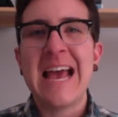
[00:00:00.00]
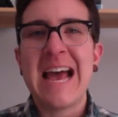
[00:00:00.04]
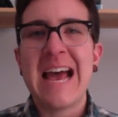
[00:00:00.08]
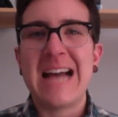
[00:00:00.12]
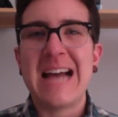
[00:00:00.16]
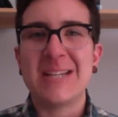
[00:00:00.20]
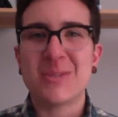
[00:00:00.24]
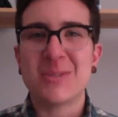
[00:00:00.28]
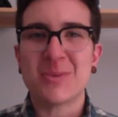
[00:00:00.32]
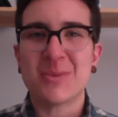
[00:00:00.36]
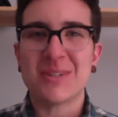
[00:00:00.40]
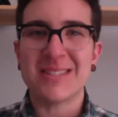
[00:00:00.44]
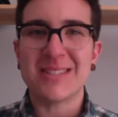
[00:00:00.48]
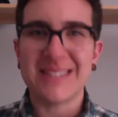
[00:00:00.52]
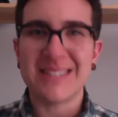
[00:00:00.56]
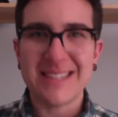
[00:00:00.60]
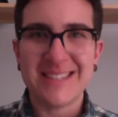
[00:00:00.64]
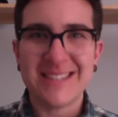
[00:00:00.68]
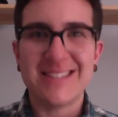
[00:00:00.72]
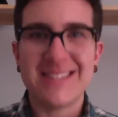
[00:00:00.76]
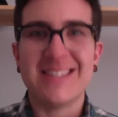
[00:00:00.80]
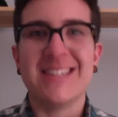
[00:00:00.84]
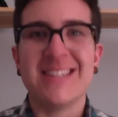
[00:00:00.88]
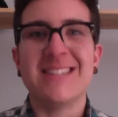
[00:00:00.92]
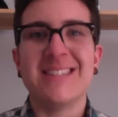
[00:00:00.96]
as
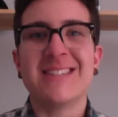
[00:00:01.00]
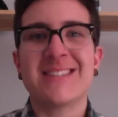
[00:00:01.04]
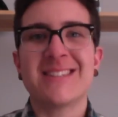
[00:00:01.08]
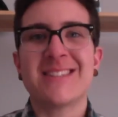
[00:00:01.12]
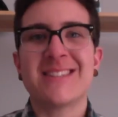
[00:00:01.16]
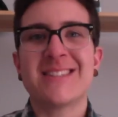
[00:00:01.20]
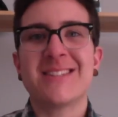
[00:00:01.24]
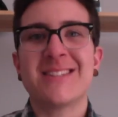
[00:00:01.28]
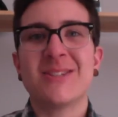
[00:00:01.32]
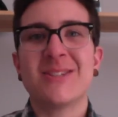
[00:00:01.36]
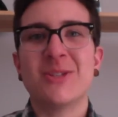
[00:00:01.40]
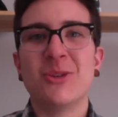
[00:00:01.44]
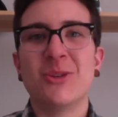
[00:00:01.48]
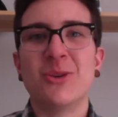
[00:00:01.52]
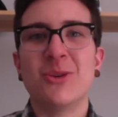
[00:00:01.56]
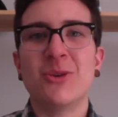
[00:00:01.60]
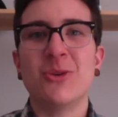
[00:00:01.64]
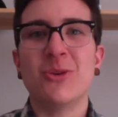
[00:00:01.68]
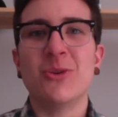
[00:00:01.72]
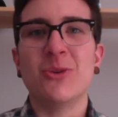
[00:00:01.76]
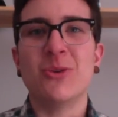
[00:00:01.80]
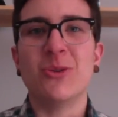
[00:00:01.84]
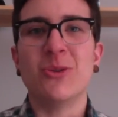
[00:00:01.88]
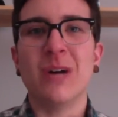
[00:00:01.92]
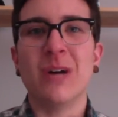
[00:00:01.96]
resistance
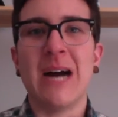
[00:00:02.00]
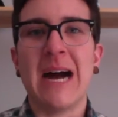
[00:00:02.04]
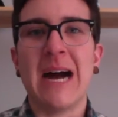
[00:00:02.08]
to